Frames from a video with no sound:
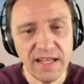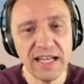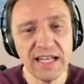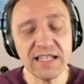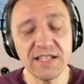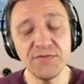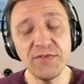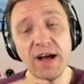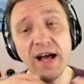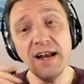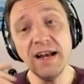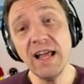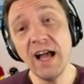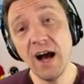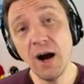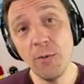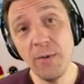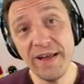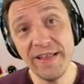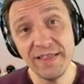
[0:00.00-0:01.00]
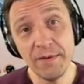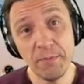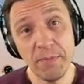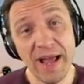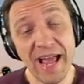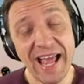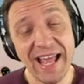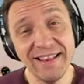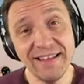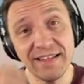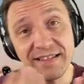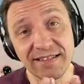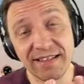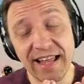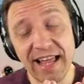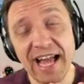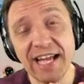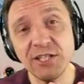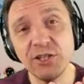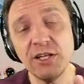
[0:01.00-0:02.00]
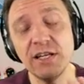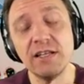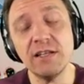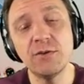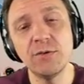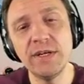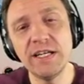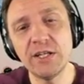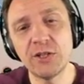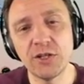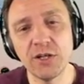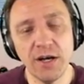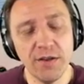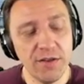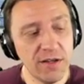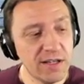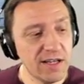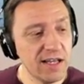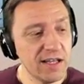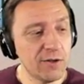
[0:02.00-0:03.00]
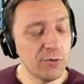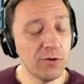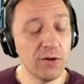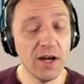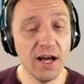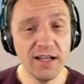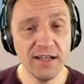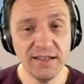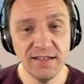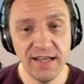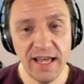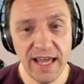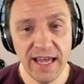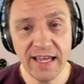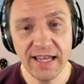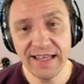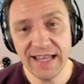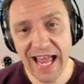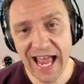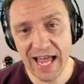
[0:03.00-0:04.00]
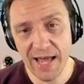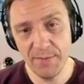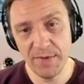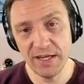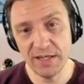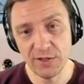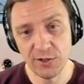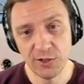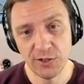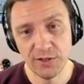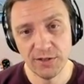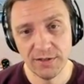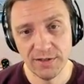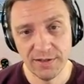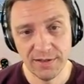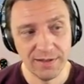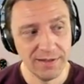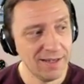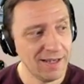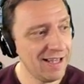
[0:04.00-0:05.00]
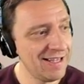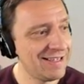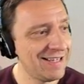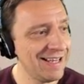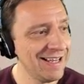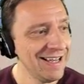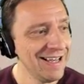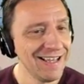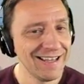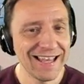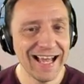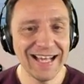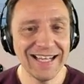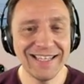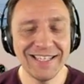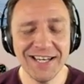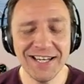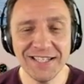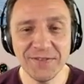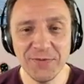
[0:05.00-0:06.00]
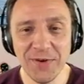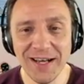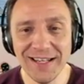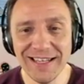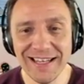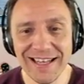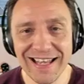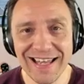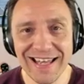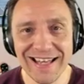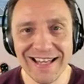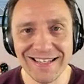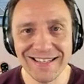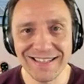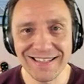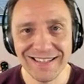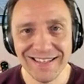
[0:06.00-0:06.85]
It's funny how when the bandits dash into each other, they do not take damage. That's just what it is.